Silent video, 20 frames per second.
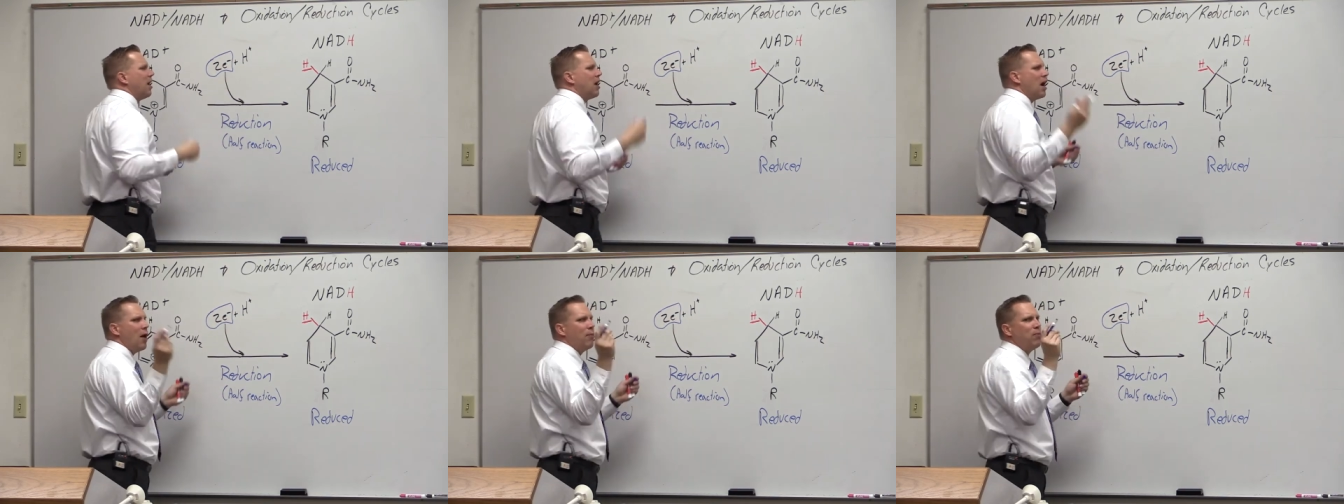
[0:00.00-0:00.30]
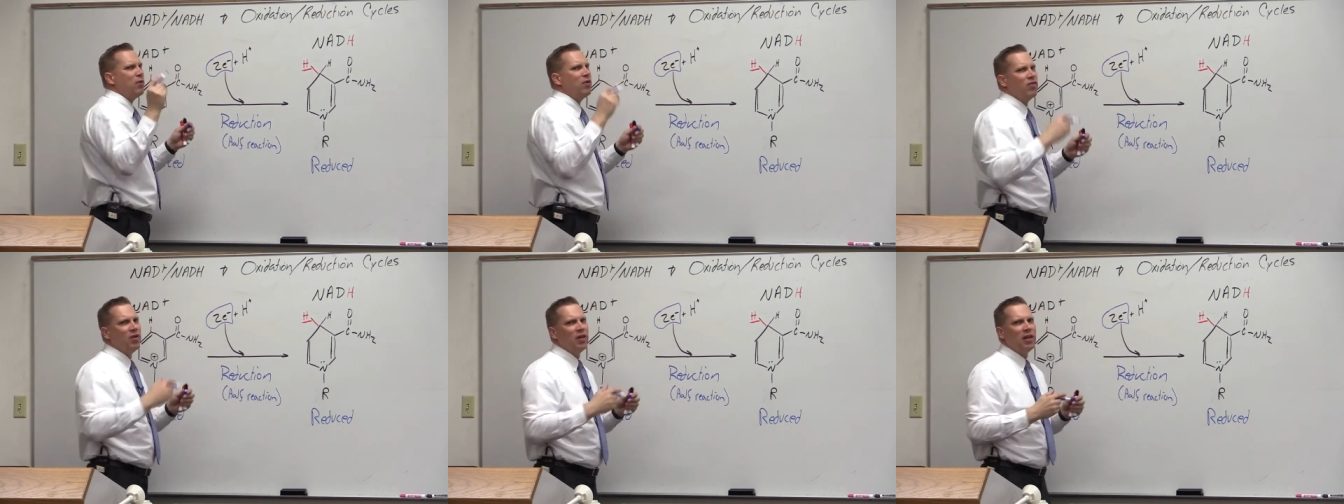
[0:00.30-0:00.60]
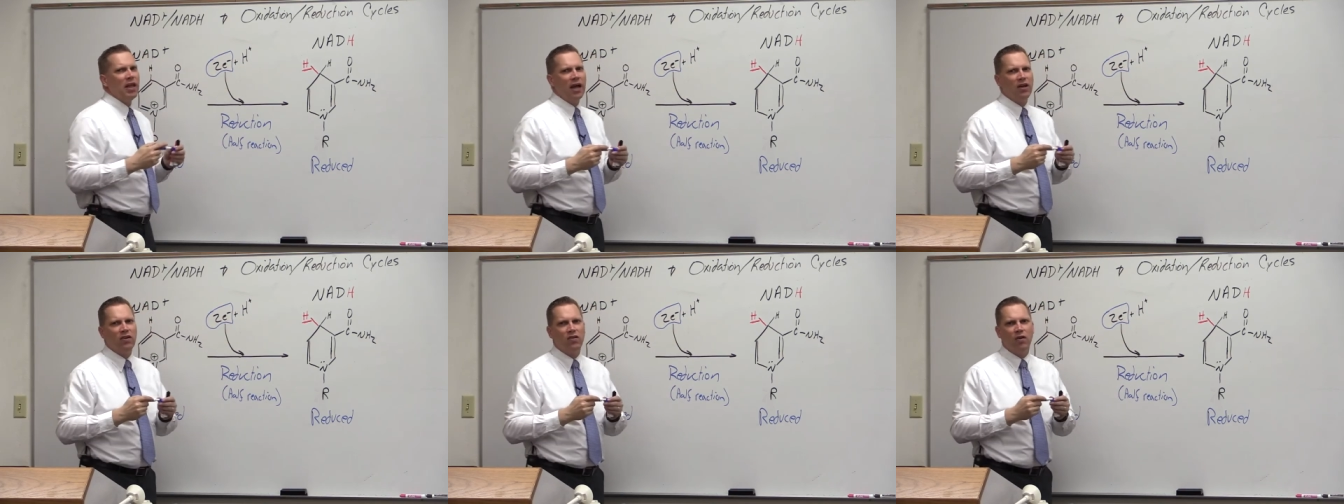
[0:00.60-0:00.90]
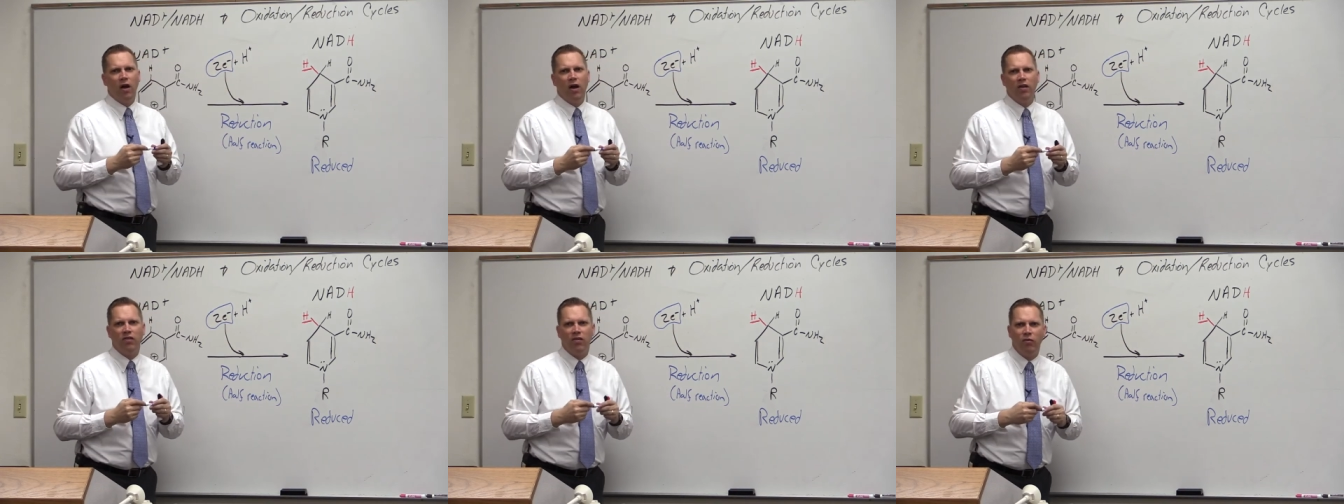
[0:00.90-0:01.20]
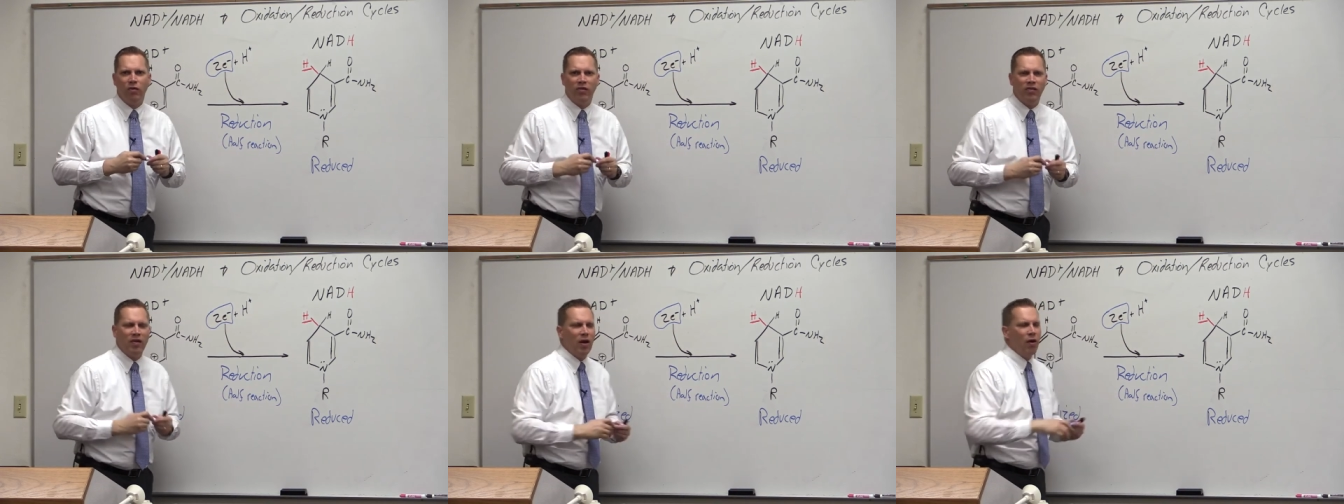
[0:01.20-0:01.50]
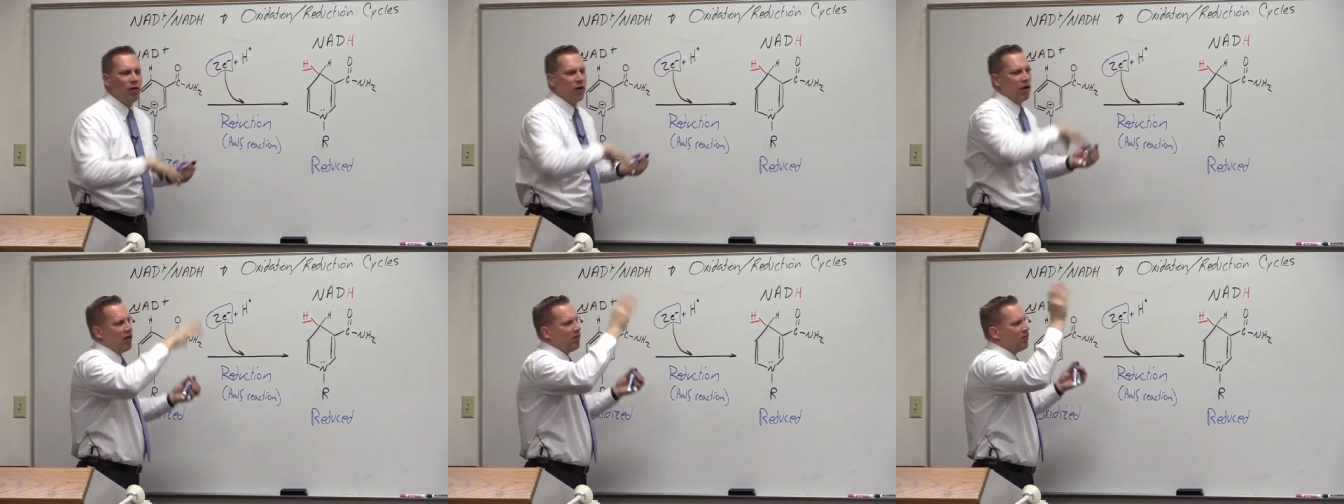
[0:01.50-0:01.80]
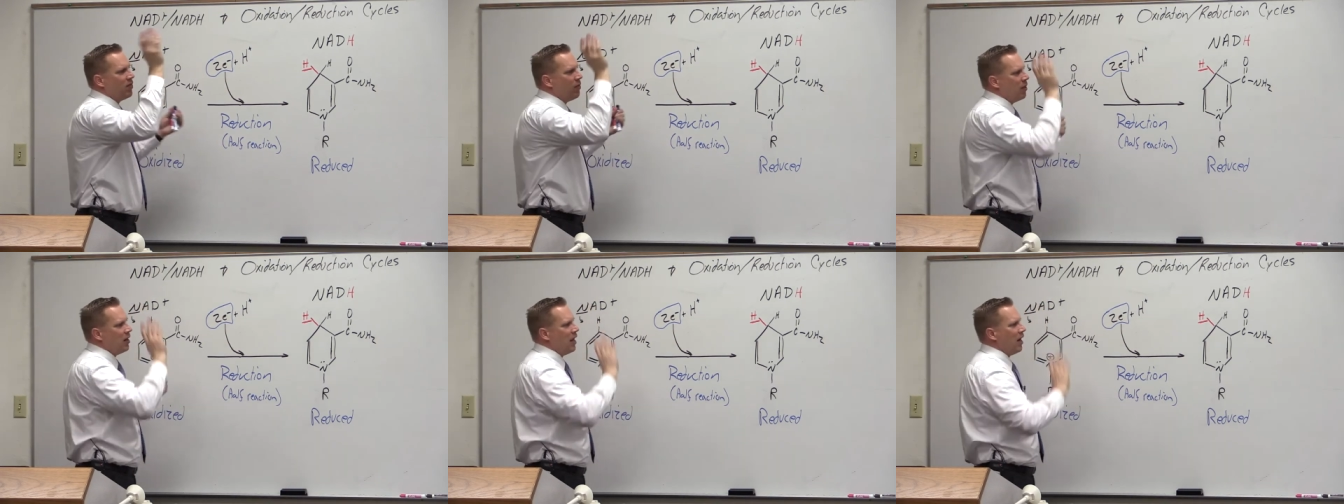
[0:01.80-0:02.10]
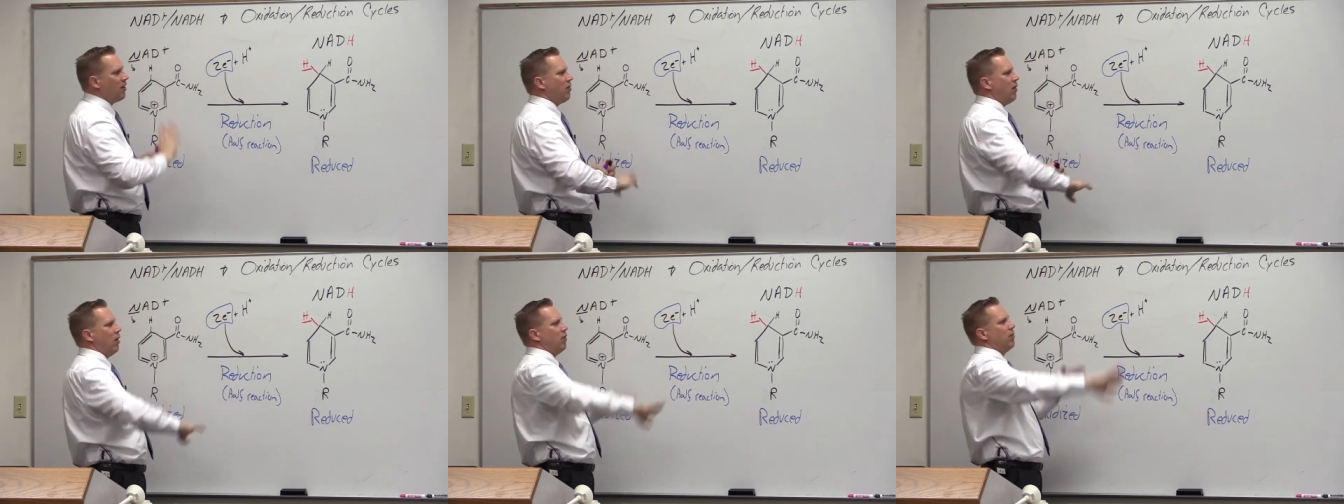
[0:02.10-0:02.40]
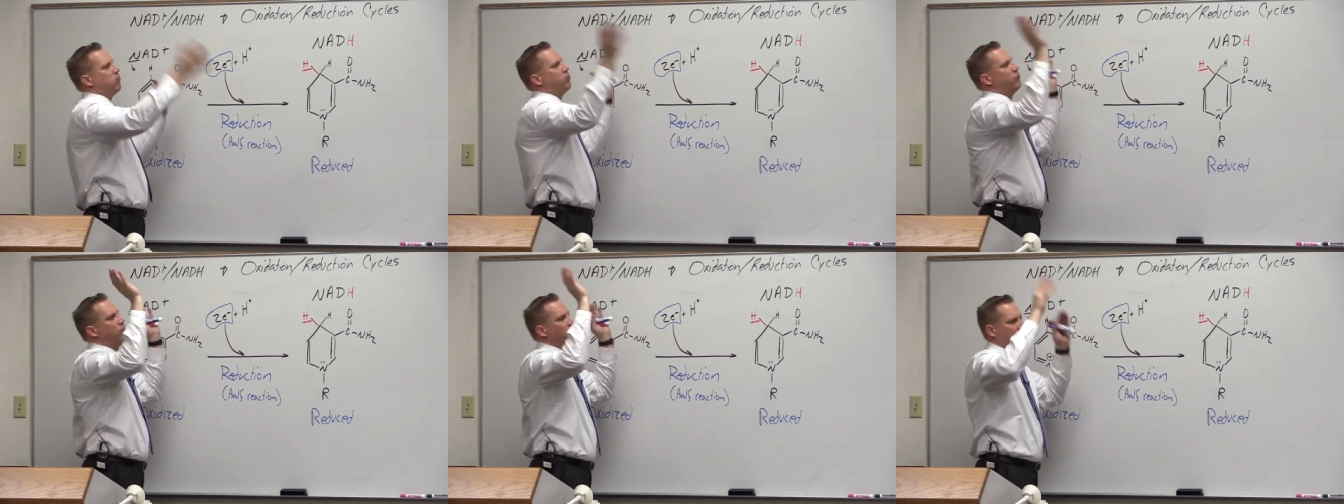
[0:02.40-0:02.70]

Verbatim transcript: couple of electrons and we said, okay, some electrons,